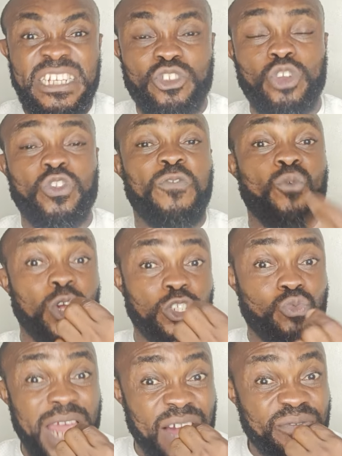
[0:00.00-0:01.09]
a result of
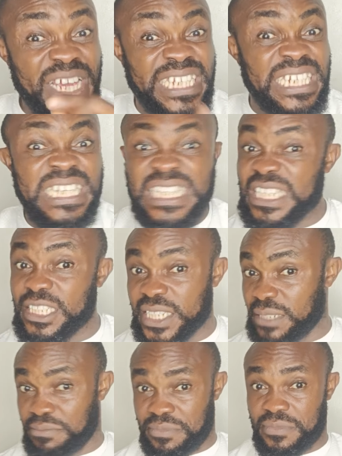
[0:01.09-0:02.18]
what we have eaten in the
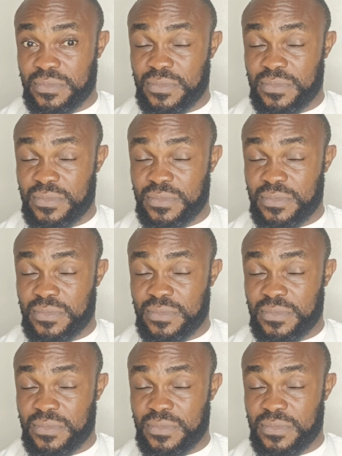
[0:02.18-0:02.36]
dream,